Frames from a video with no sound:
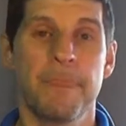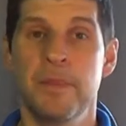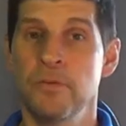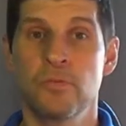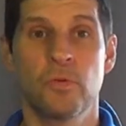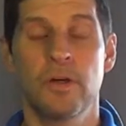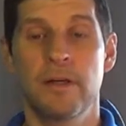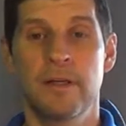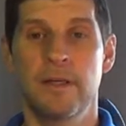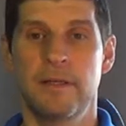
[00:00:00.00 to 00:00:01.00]
Those
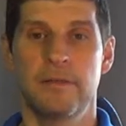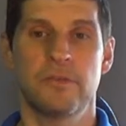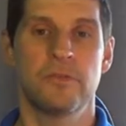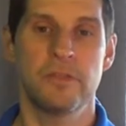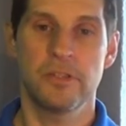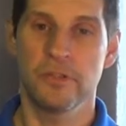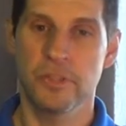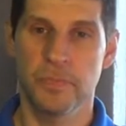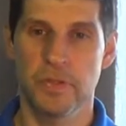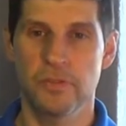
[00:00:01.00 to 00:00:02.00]
work, the traditional
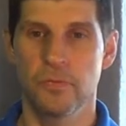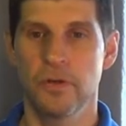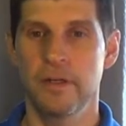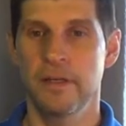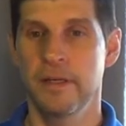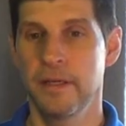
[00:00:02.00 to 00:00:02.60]
splits work,